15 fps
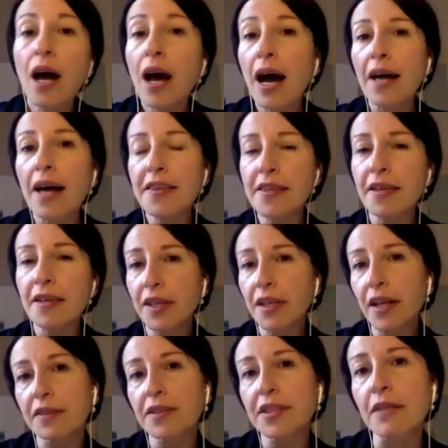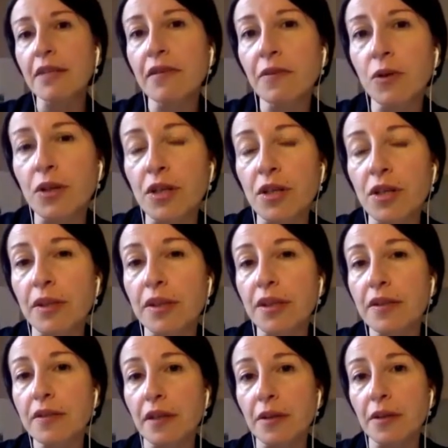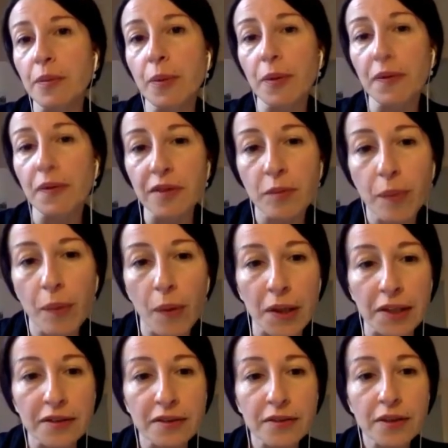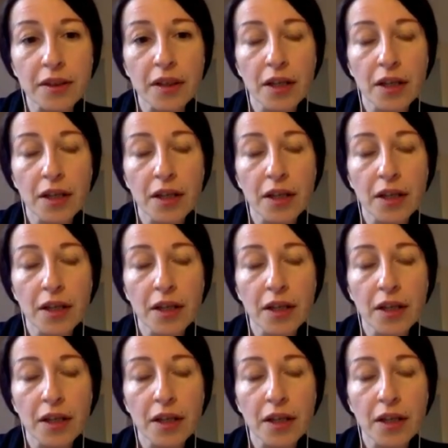A certain anti-Averroism, and this is an important point.